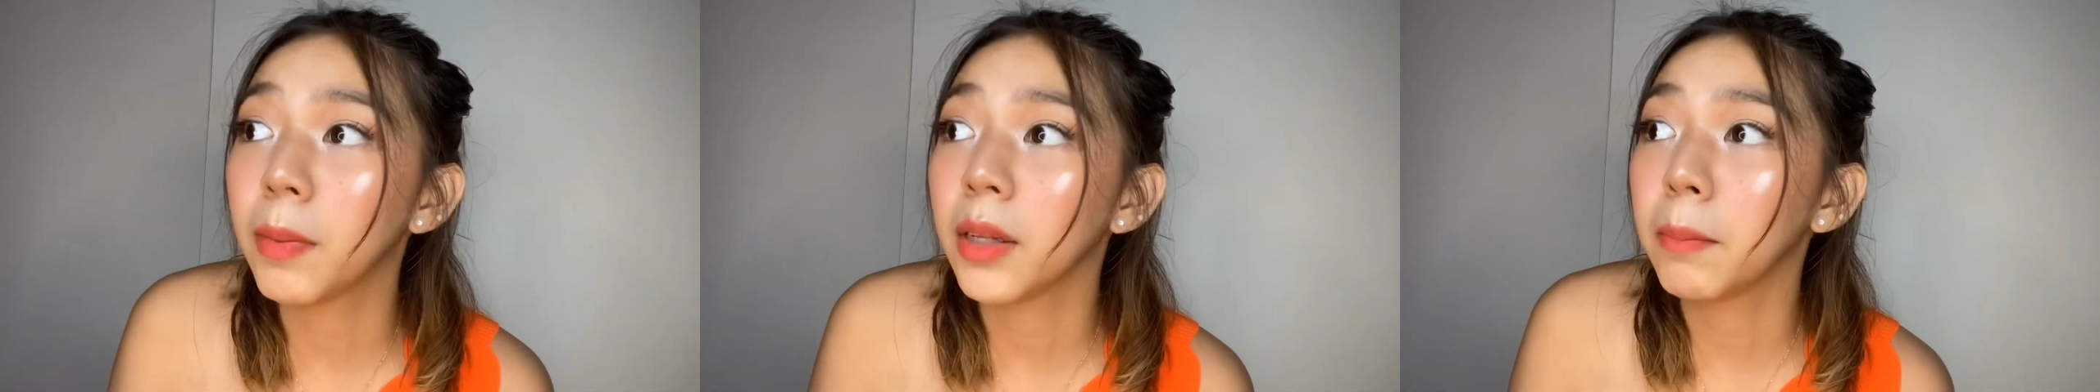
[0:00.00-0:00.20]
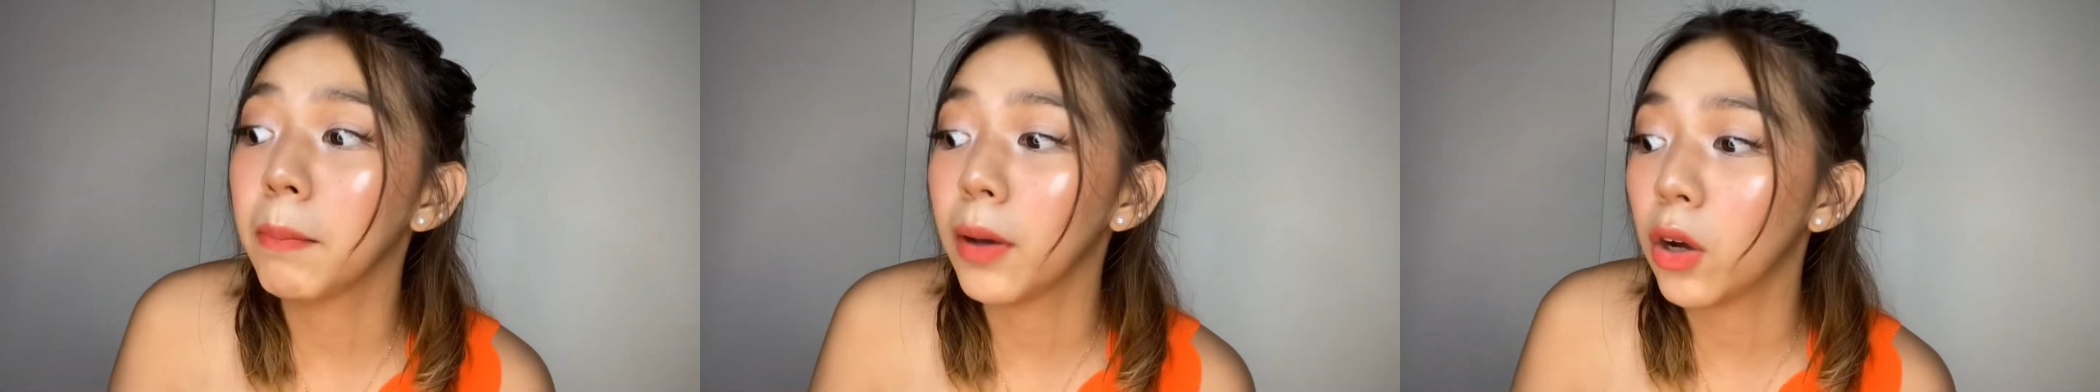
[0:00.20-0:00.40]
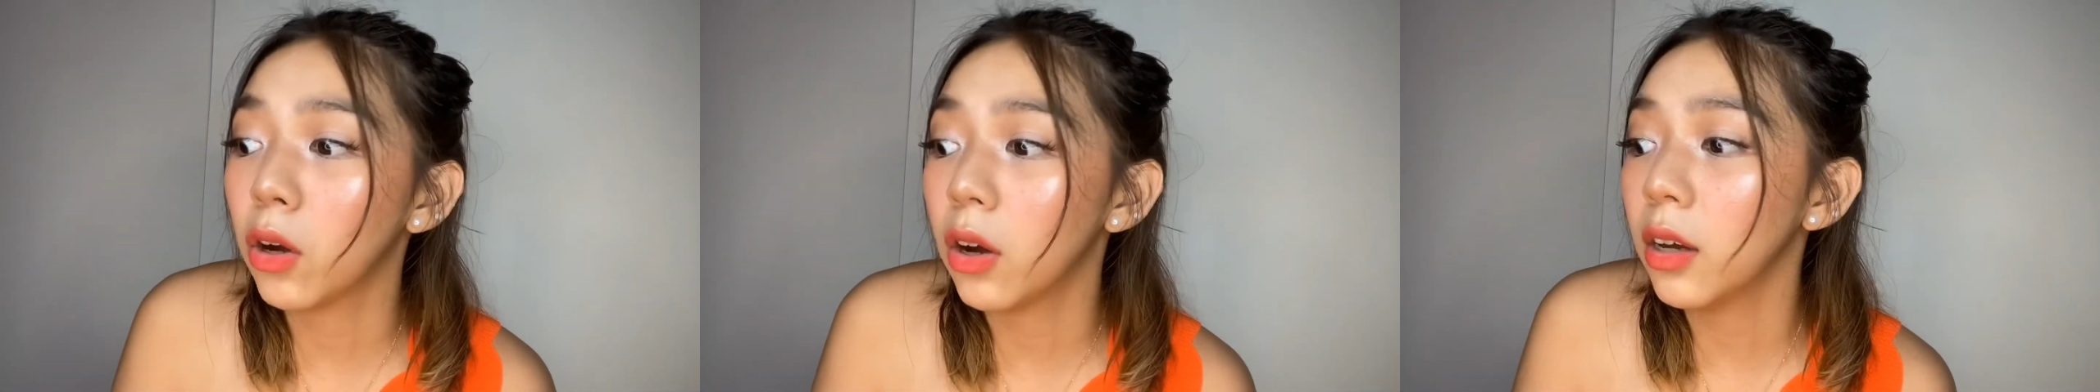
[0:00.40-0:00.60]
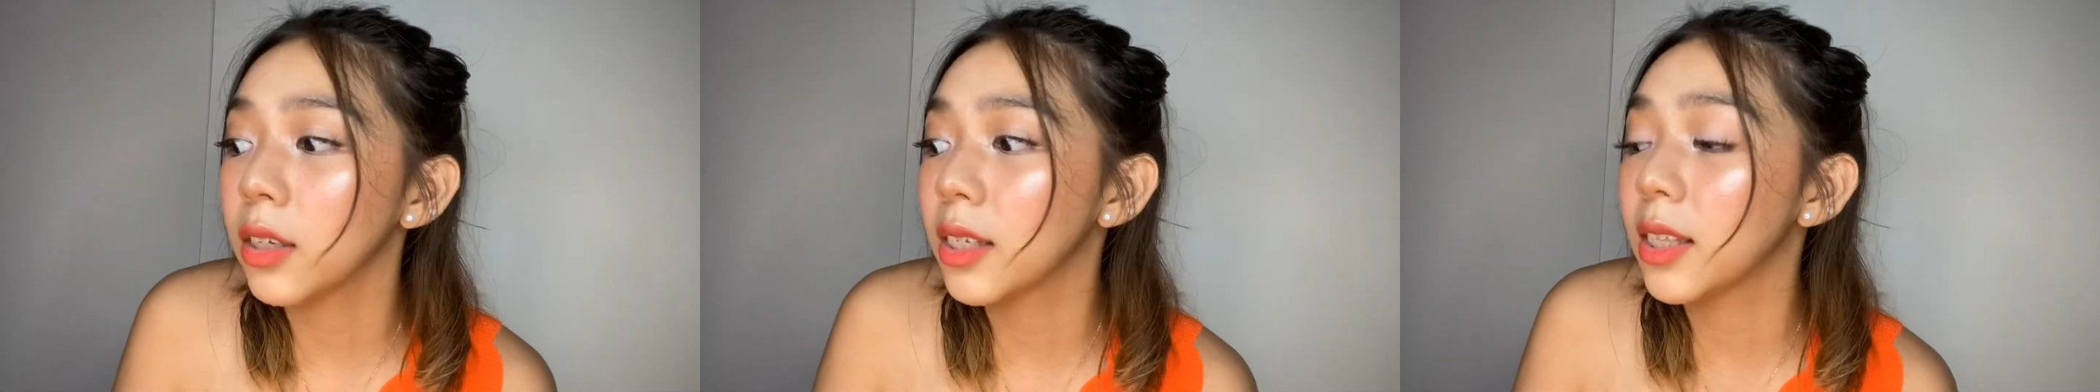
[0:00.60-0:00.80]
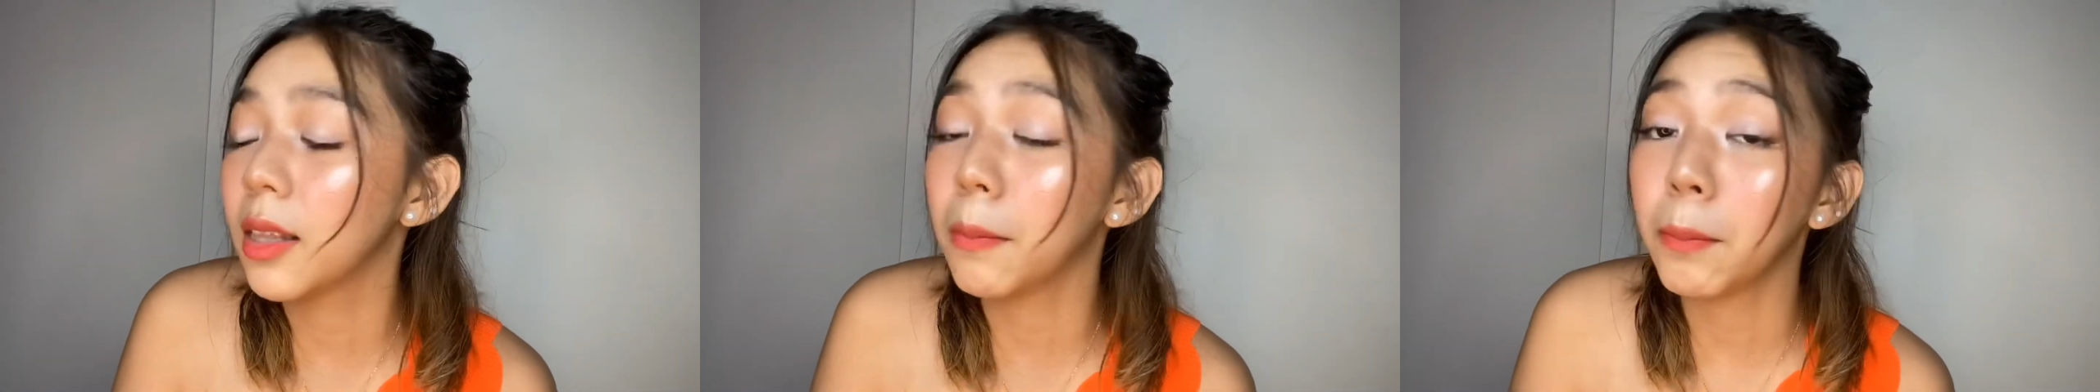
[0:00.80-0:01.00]
but
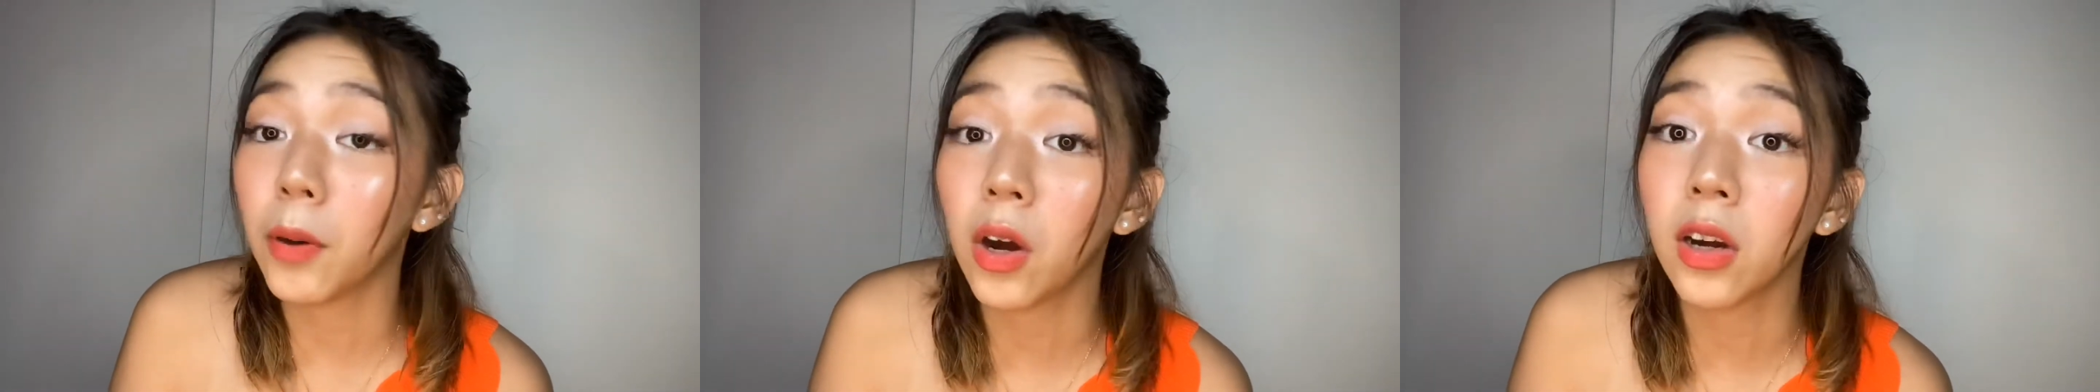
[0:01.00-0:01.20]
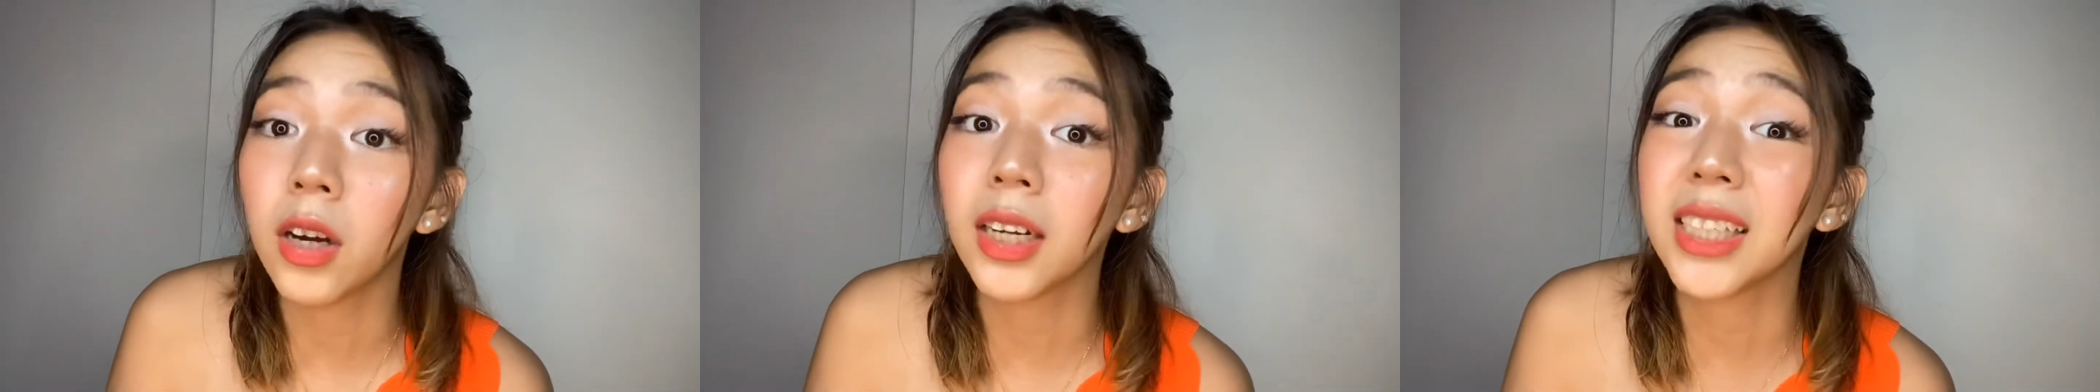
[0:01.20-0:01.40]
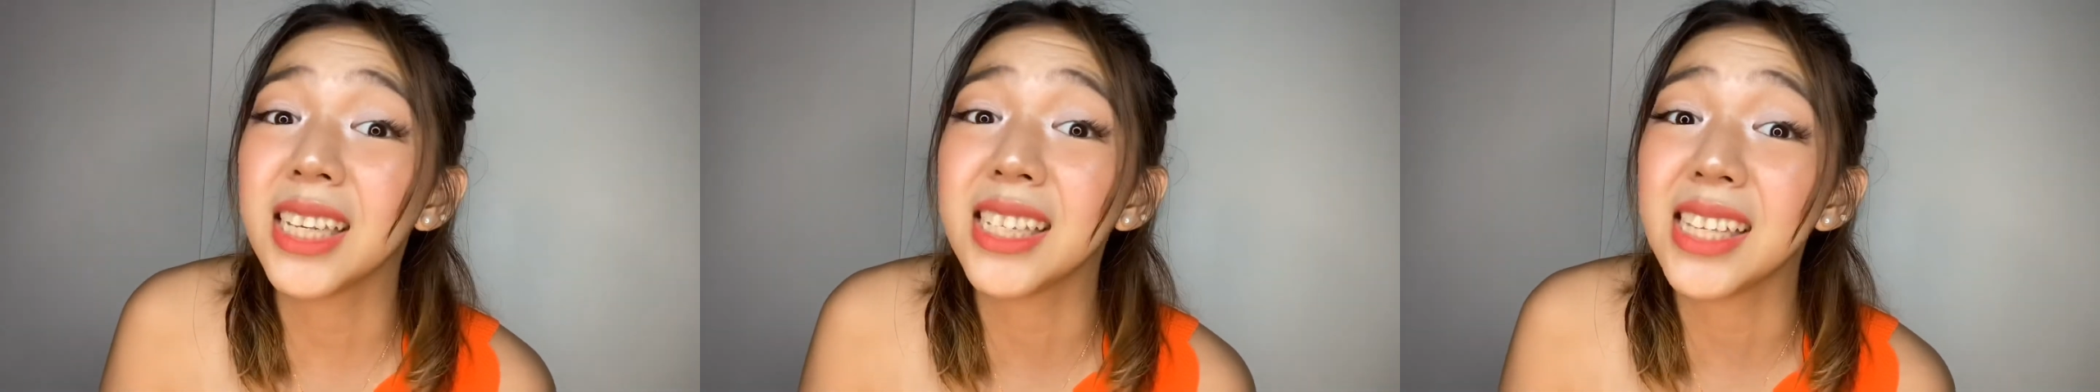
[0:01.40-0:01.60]
because the product is